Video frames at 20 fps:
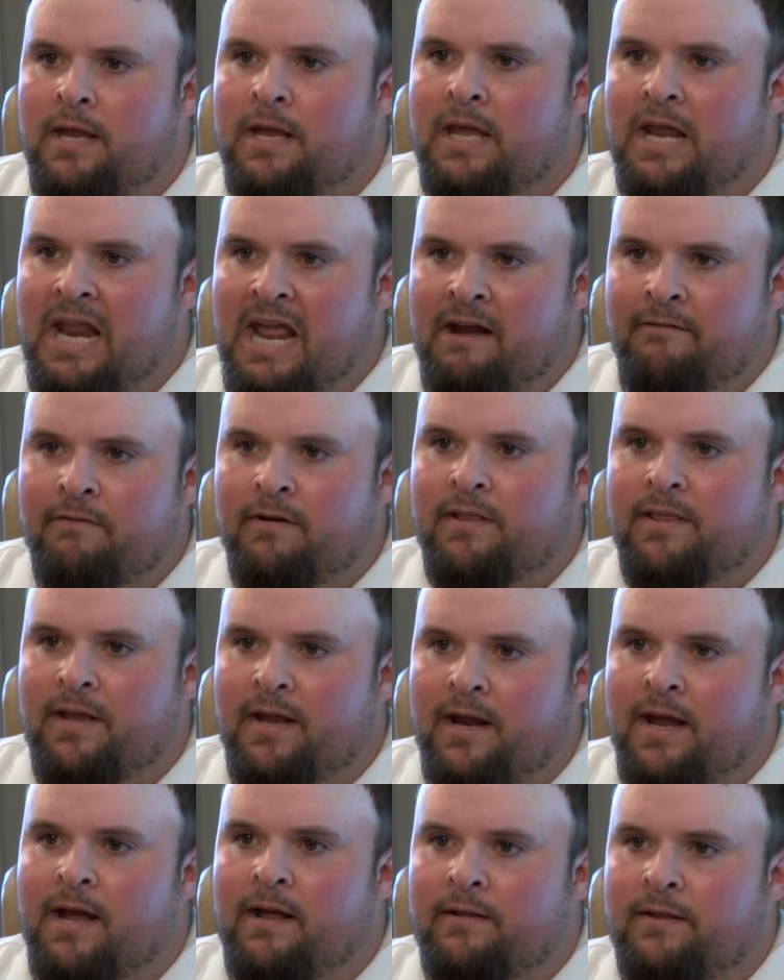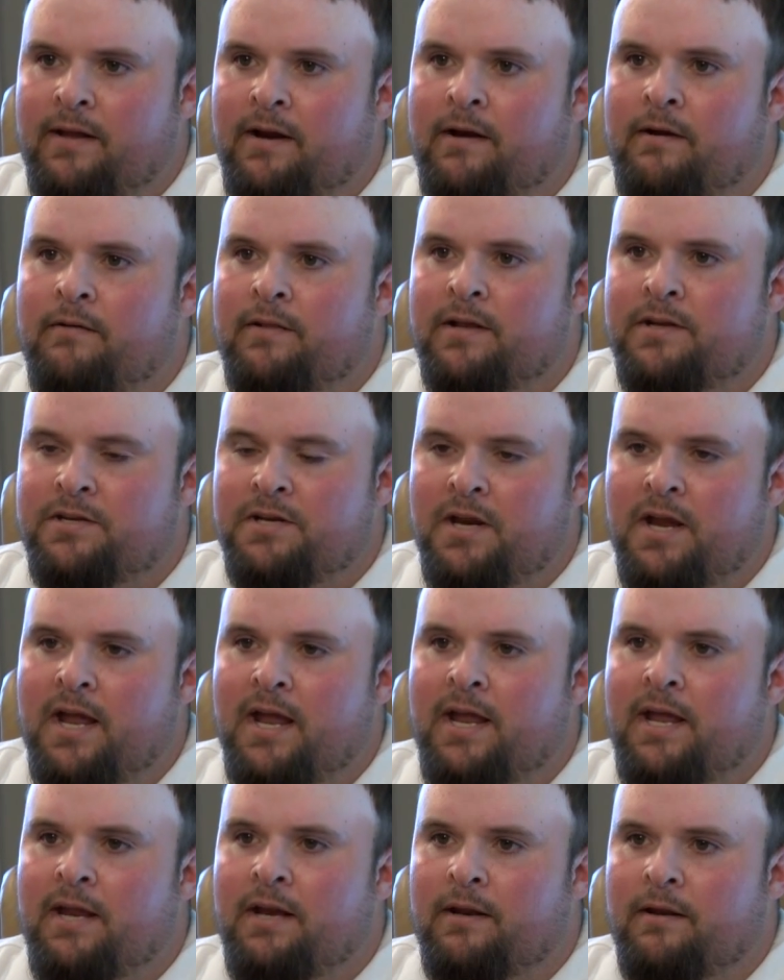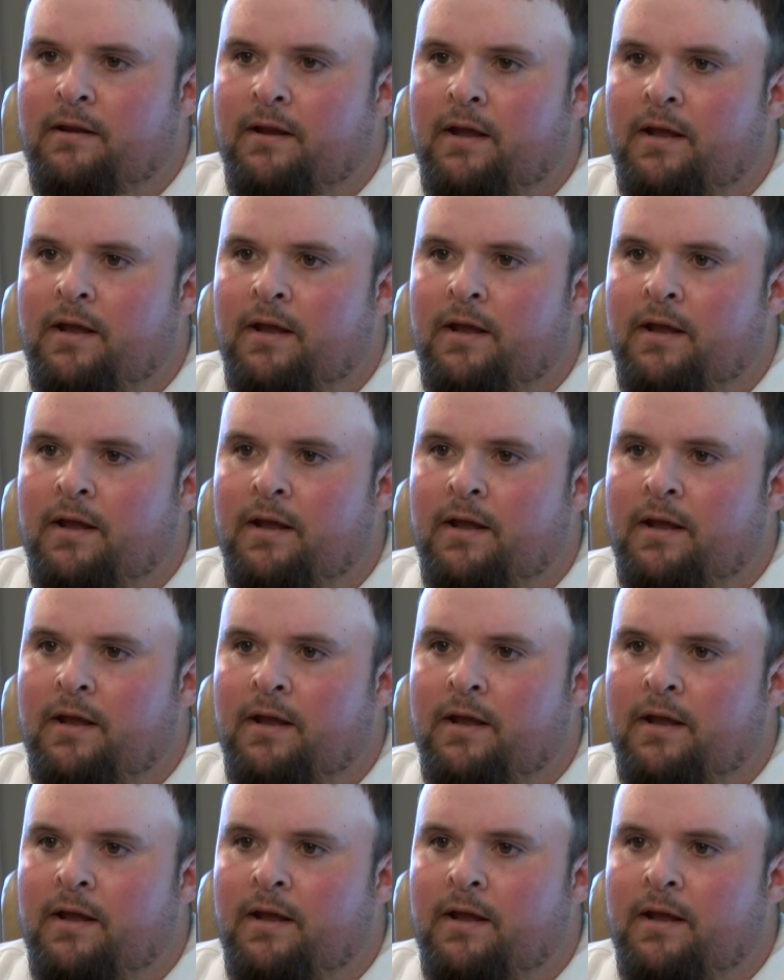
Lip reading: get everything out there that you can.